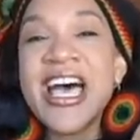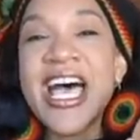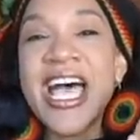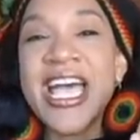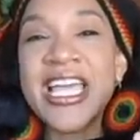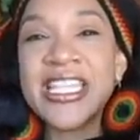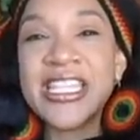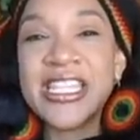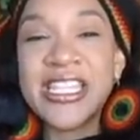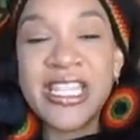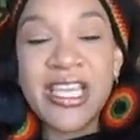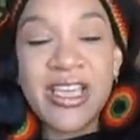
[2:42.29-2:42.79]

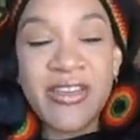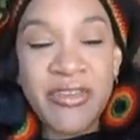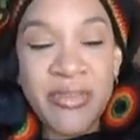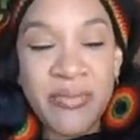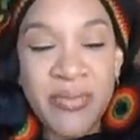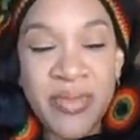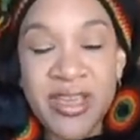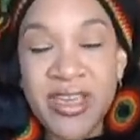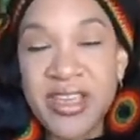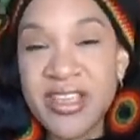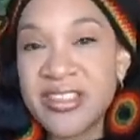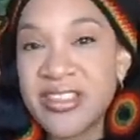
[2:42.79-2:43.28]
I love
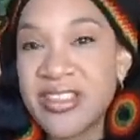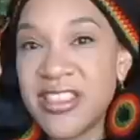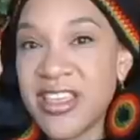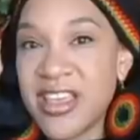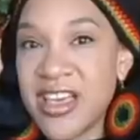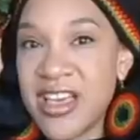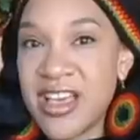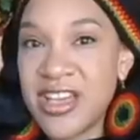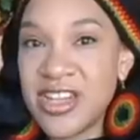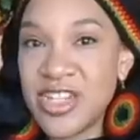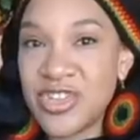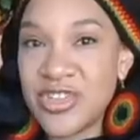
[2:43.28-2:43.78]
it because of the
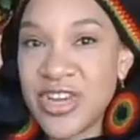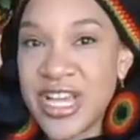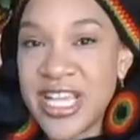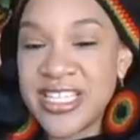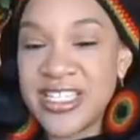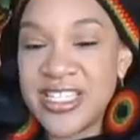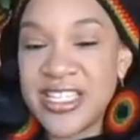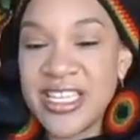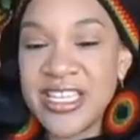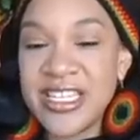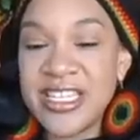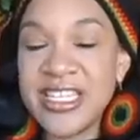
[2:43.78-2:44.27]

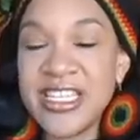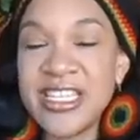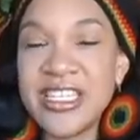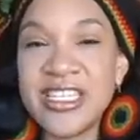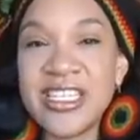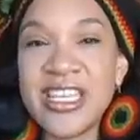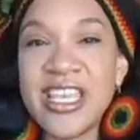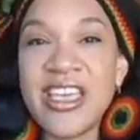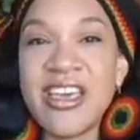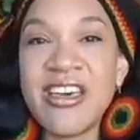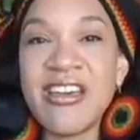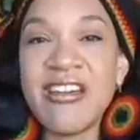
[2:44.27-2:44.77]
contrasting
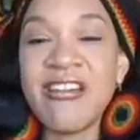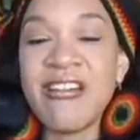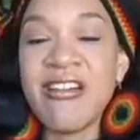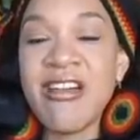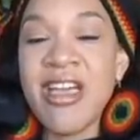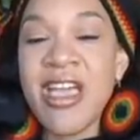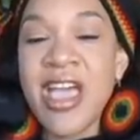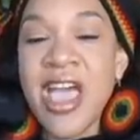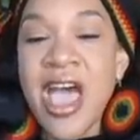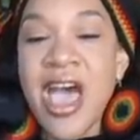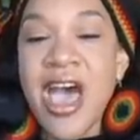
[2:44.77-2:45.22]
detail